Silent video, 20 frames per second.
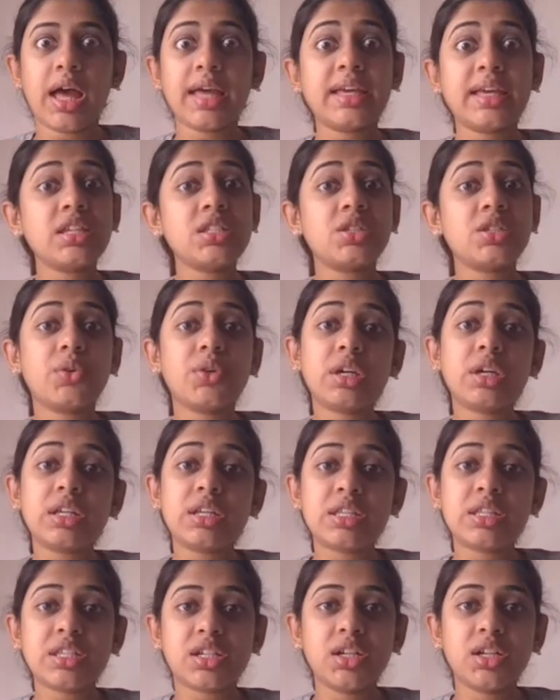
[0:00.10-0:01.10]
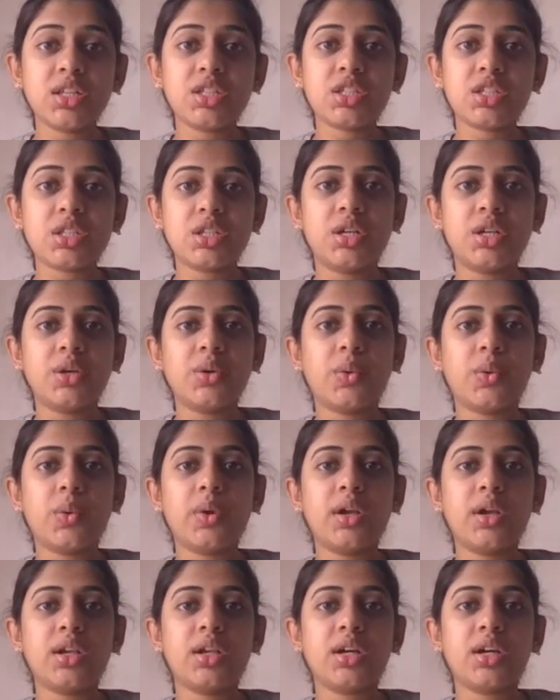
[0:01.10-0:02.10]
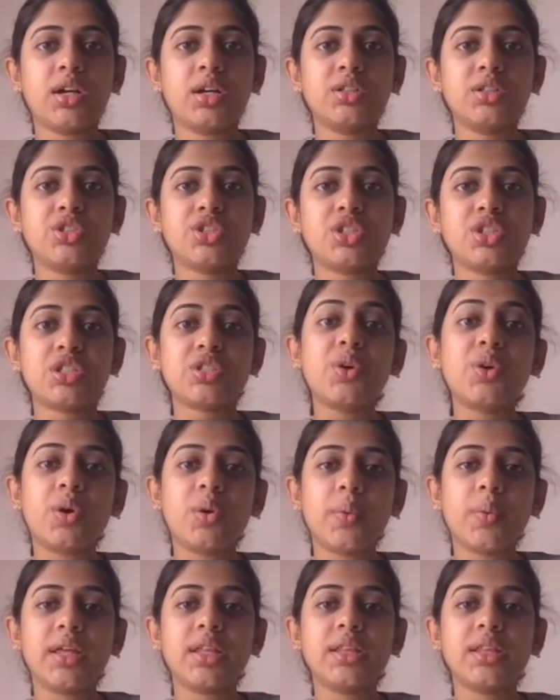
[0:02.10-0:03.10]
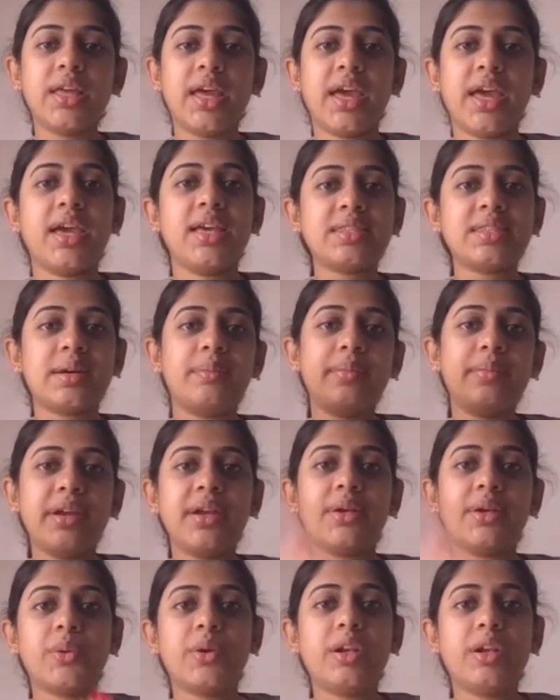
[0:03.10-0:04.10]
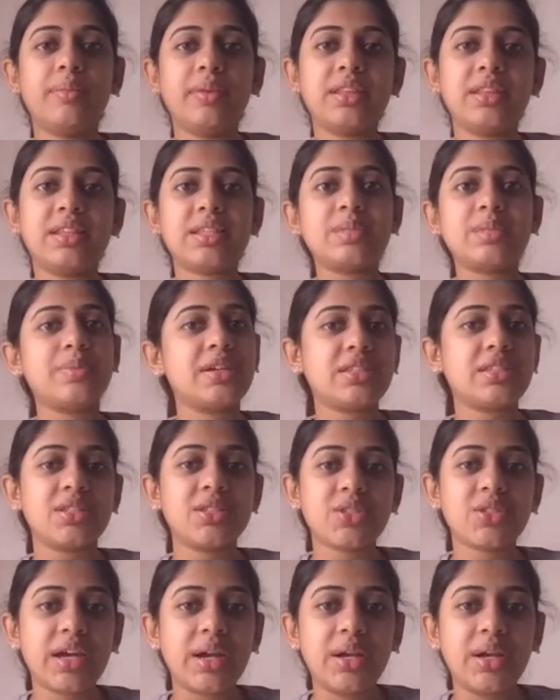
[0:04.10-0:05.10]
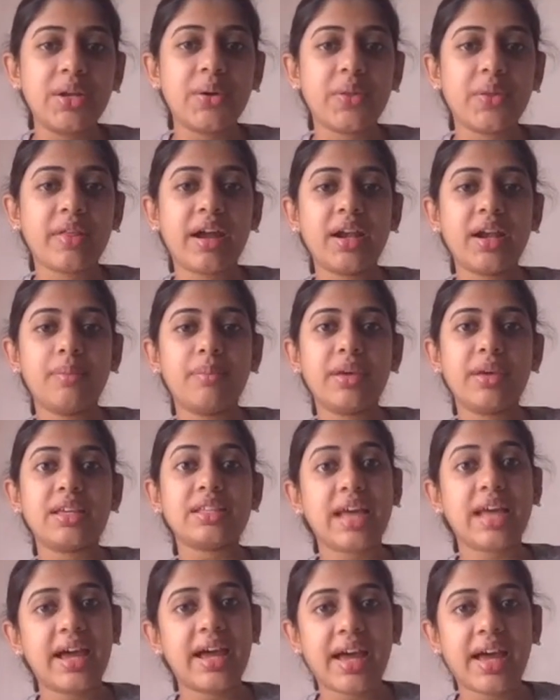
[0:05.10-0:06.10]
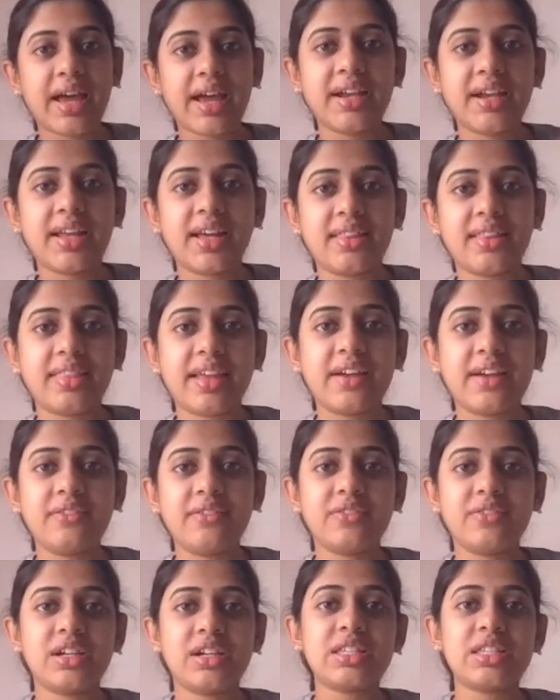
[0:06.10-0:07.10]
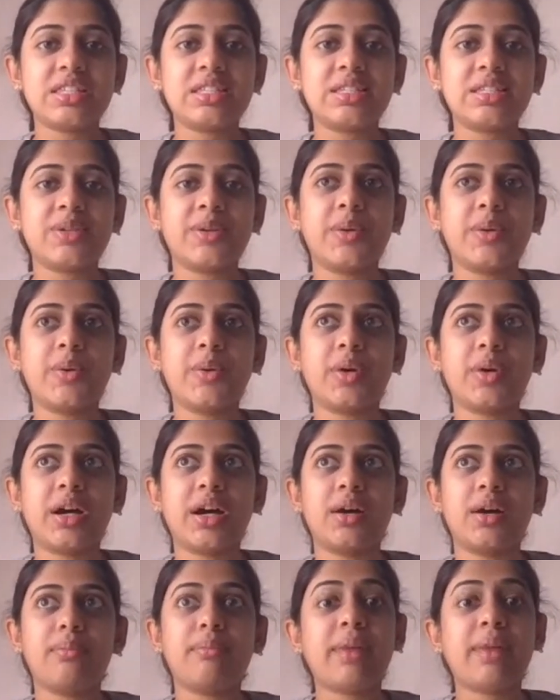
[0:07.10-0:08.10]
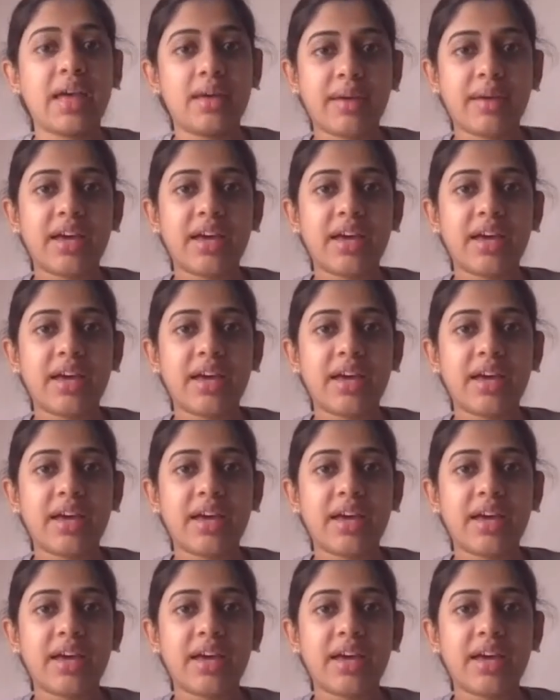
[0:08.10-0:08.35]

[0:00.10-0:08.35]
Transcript: I guess do your research. Don't just go with, hey, somebody told me this person, so I'll do that, because I had done that first. So my